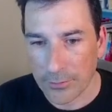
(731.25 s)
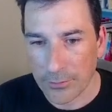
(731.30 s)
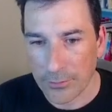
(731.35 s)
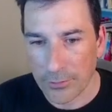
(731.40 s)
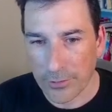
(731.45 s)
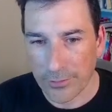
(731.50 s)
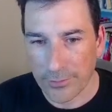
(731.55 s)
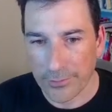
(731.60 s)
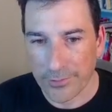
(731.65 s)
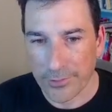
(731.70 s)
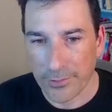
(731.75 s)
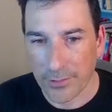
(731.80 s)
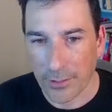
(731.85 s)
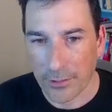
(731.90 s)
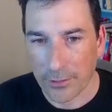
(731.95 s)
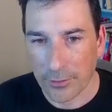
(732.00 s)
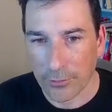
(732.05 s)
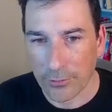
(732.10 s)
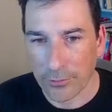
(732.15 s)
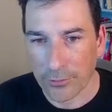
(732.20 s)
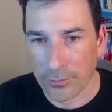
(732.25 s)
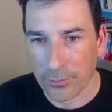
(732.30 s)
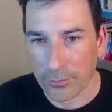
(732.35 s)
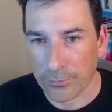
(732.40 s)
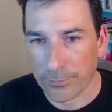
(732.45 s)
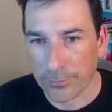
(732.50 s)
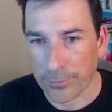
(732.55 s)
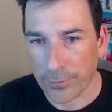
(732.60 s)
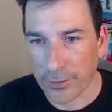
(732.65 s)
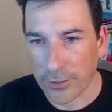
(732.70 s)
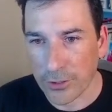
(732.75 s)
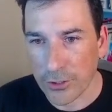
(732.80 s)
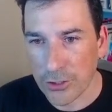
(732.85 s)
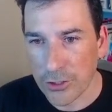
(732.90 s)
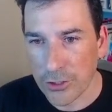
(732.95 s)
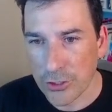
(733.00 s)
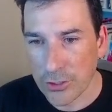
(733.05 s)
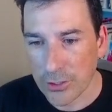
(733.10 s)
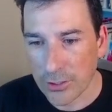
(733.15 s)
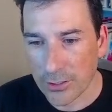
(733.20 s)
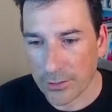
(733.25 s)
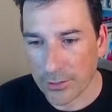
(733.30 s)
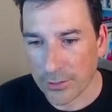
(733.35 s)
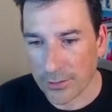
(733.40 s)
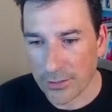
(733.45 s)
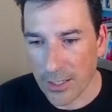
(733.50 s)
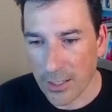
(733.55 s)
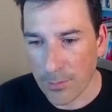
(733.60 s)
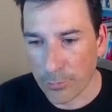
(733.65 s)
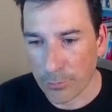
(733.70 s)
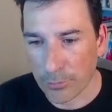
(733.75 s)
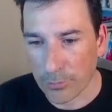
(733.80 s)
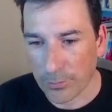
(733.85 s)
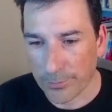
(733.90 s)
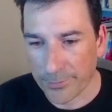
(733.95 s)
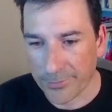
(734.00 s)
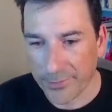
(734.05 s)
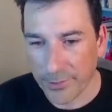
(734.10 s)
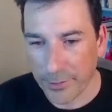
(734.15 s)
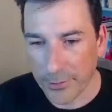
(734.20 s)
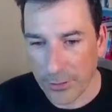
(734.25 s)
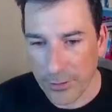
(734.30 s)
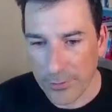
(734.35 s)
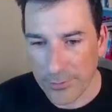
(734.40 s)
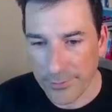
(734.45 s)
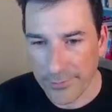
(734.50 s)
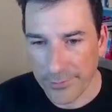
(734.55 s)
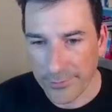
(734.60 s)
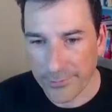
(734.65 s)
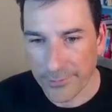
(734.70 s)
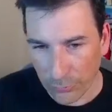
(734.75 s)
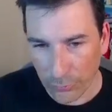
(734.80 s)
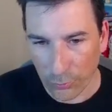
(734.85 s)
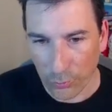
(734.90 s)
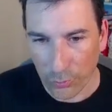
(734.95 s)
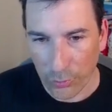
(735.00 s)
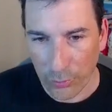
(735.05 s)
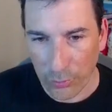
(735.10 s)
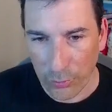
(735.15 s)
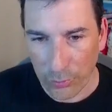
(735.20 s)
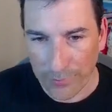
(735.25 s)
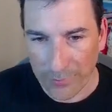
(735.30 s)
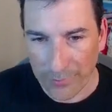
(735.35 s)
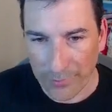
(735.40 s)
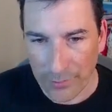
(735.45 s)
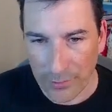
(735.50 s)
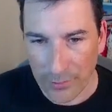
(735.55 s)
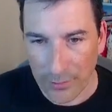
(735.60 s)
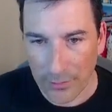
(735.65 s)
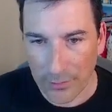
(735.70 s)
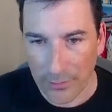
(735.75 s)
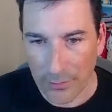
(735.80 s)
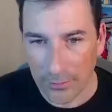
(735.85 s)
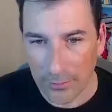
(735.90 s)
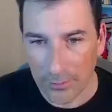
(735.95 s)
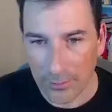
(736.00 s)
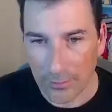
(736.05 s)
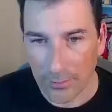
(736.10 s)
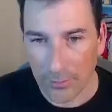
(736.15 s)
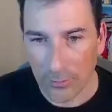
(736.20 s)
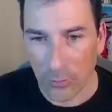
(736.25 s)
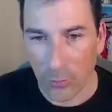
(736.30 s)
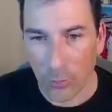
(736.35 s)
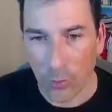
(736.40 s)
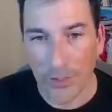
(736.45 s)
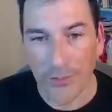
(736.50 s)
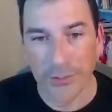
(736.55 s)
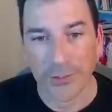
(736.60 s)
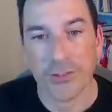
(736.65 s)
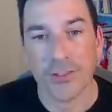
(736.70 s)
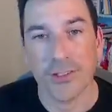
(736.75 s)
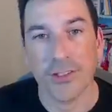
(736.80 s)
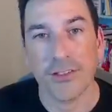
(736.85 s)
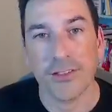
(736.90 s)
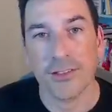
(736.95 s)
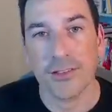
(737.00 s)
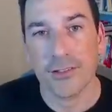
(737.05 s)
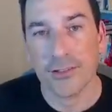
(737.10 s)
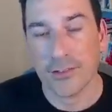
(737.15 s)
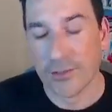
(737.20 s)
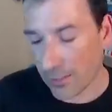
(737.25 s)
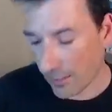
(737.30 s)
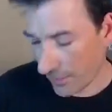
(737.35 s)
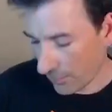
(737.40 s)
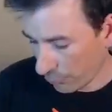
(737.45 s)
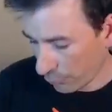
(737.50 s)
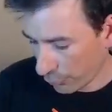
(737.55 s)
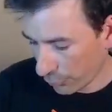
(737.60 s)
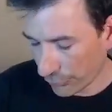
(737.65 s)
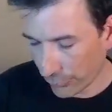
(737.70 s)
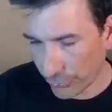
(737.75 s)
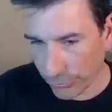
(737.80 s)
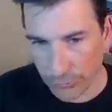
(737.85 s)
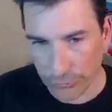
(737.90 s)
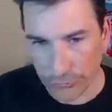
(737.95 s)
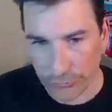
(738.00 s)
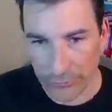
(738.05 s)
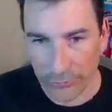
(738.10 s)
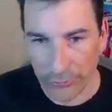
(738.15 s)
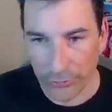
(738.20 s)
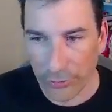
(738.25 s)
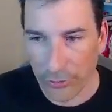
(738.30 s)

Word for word: You can see I'm going to finish in a couple of seconds. We will see the what this can produce.